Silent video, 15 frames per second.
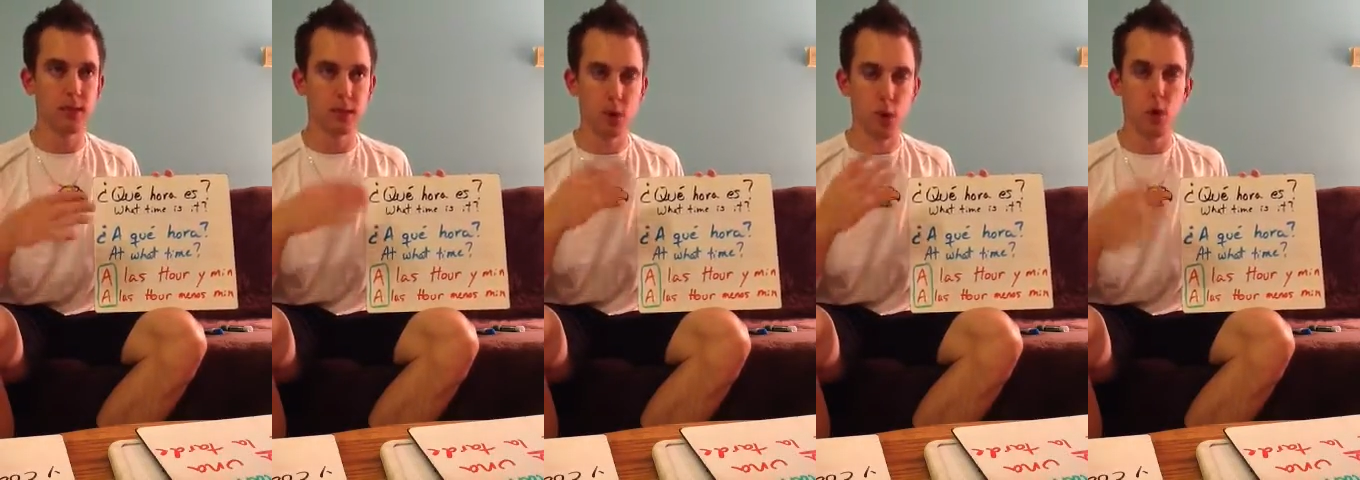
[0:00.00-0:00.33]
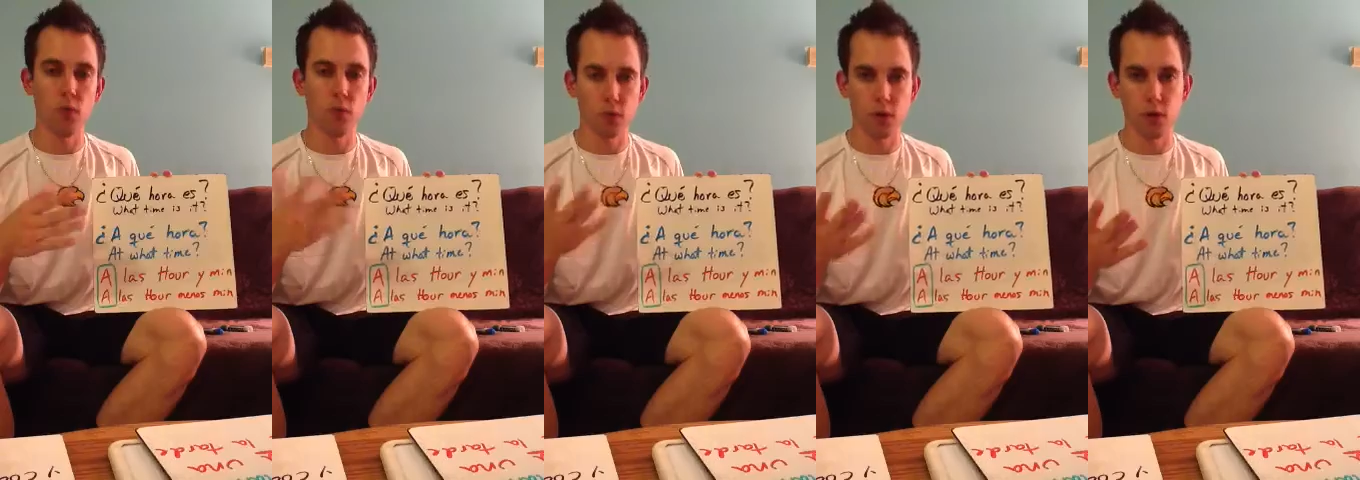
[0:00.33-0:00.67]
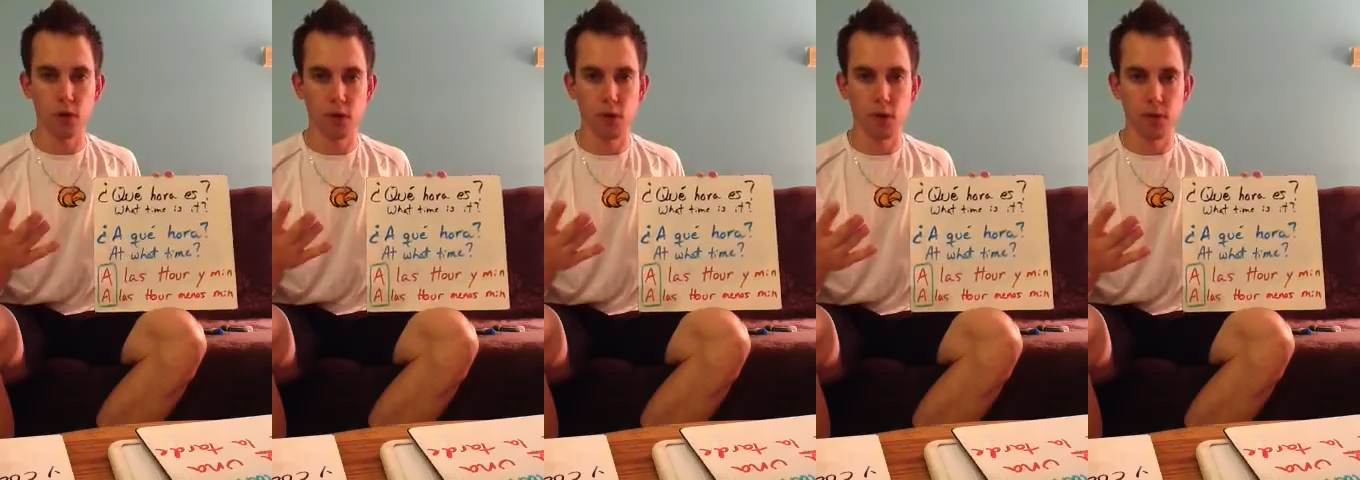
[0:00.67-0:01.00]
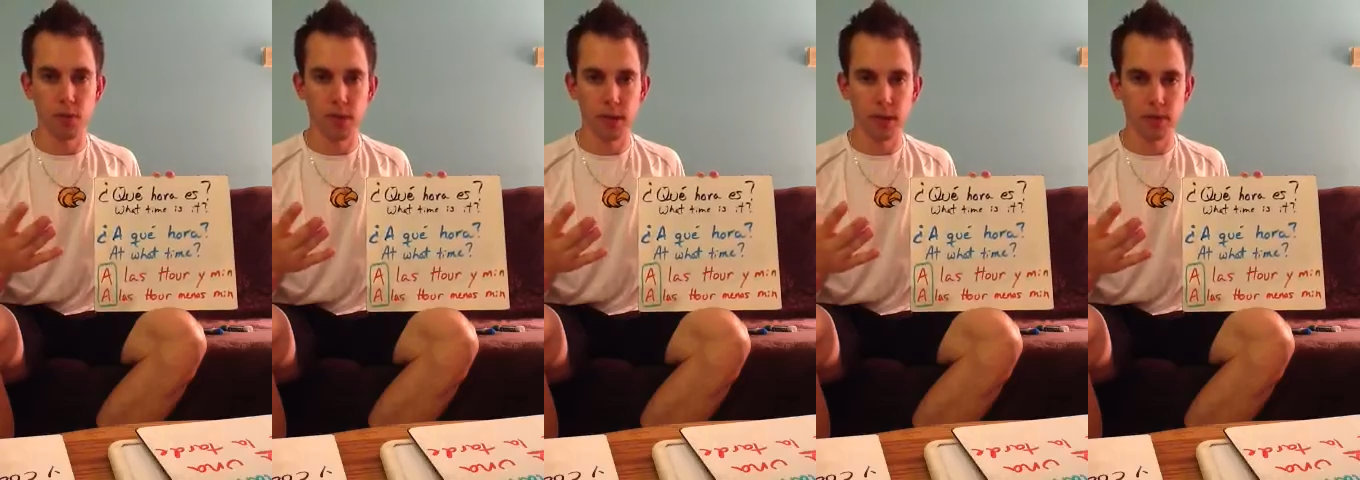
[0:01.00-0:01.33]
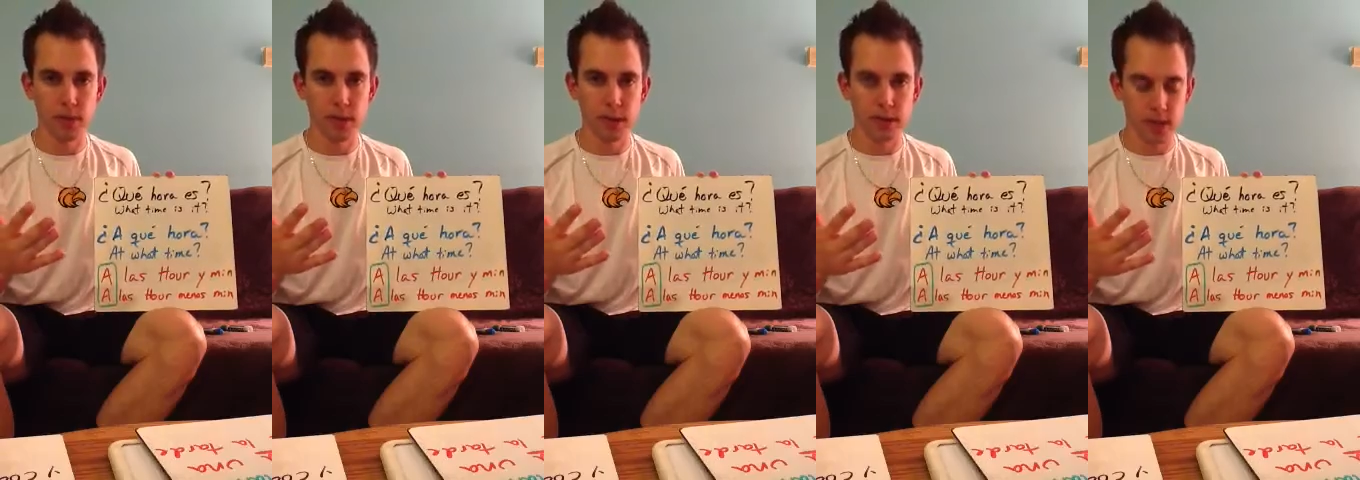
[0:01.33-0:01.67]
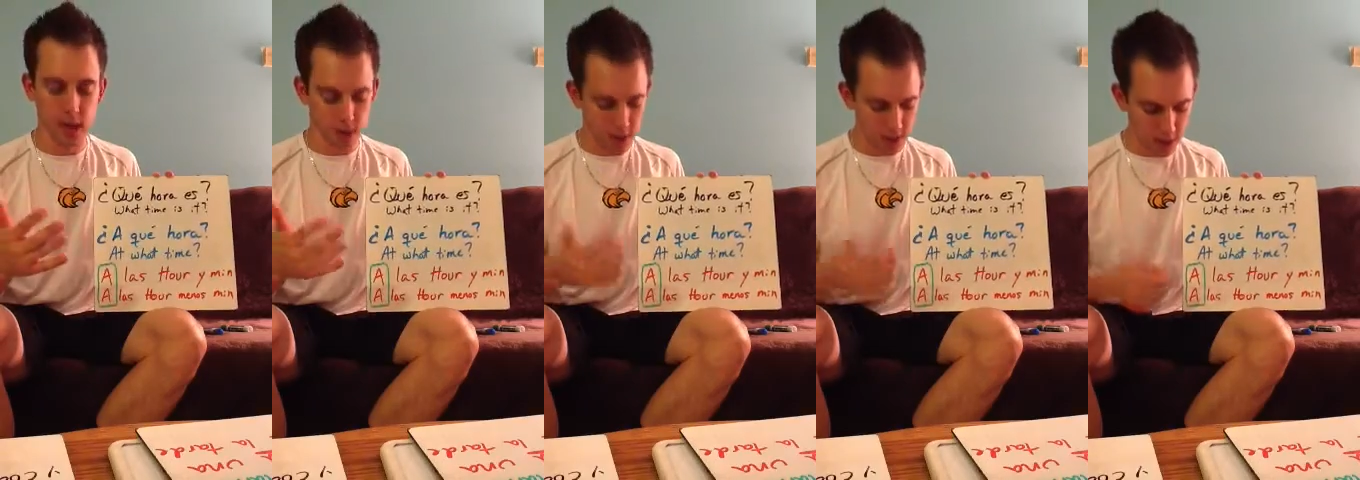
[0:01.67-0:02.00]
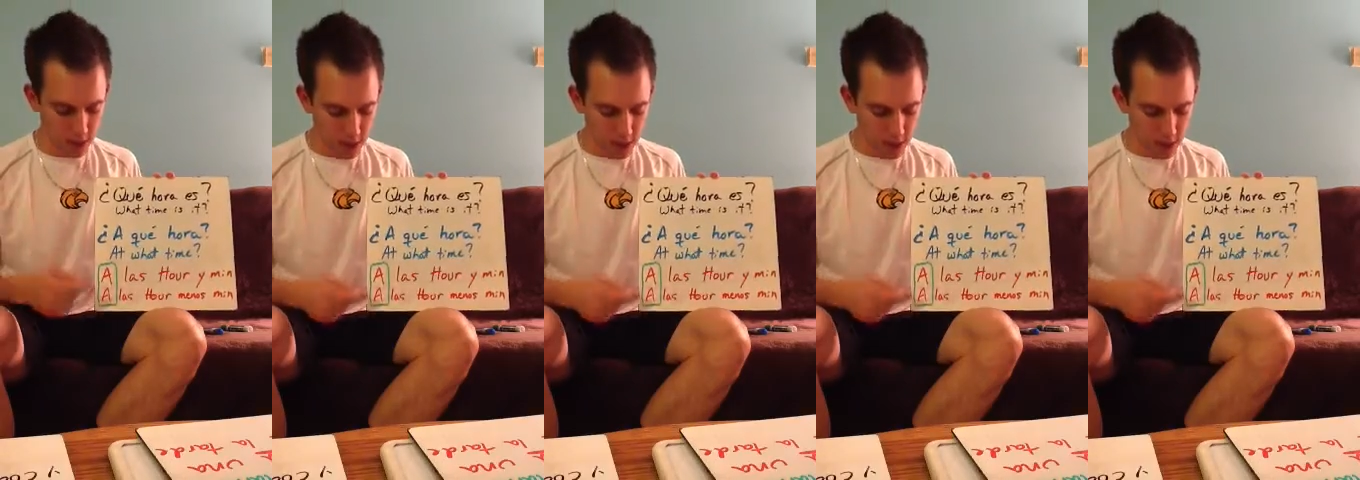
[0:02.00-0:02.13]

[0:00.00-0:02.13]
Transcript: over 31 minutes past the hour.